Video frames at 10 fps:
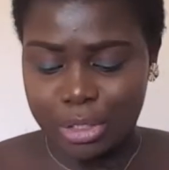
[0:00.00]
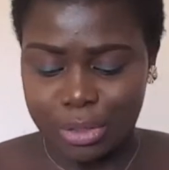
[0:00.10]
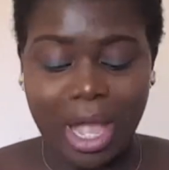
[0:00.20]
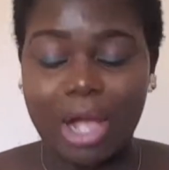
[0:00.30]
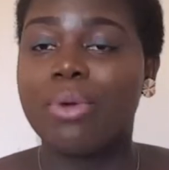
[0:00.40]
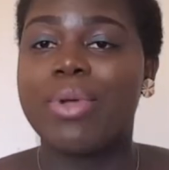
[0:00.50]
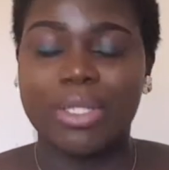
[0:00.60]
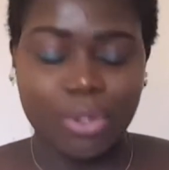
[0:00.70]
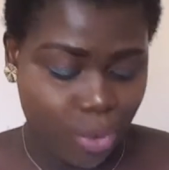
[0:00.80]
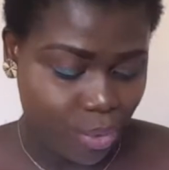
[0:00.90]
so i
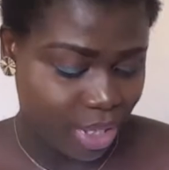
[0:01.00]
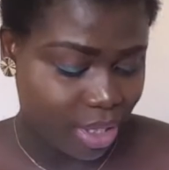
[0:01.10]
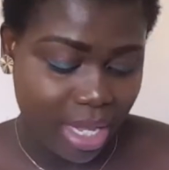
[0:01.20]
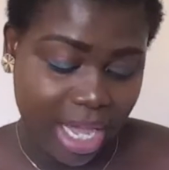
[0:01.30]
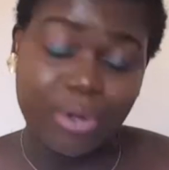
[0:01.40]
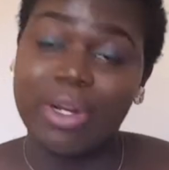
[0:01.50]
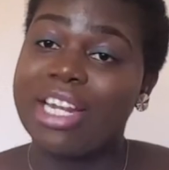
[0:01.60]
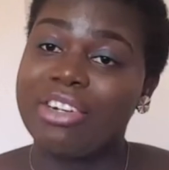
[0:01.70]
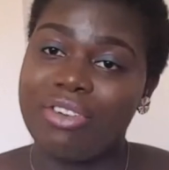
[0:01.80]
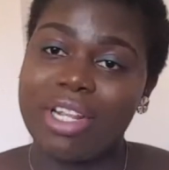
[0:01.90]
always go with
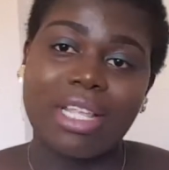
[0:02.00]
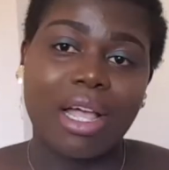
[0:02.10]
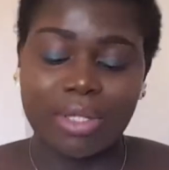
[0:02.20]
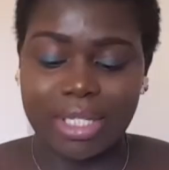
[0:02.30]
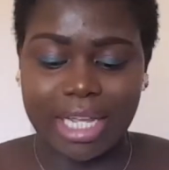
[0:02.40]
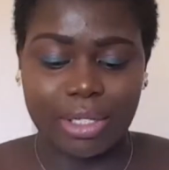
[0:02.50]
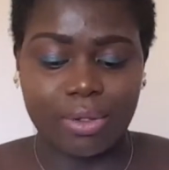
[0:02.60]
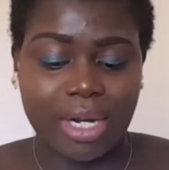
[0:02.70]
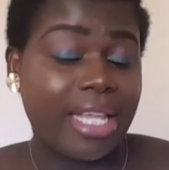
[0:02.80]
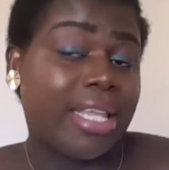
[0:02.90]
another dress outside
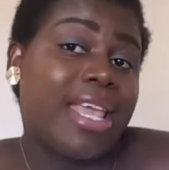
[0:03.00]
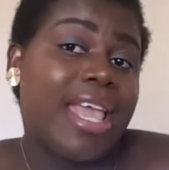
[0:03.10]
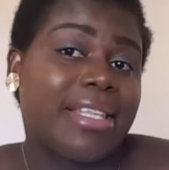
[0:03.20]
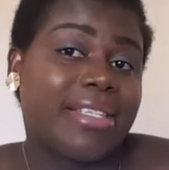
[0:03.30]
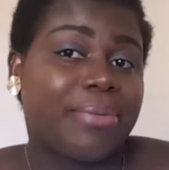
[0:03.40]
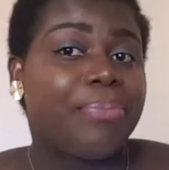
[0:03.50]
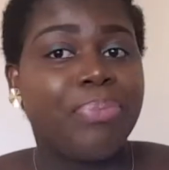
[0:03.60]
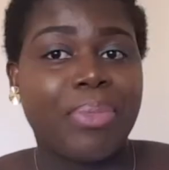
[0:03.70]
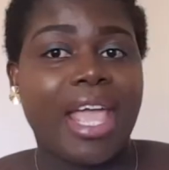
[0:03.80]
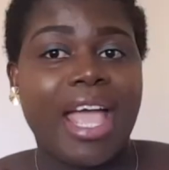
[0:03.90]
so that in case
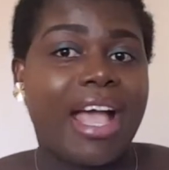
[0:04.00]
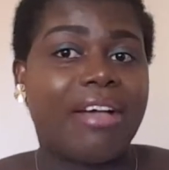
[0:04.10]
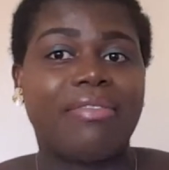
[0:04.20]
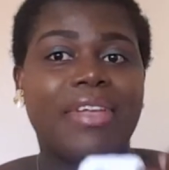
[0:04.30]
i have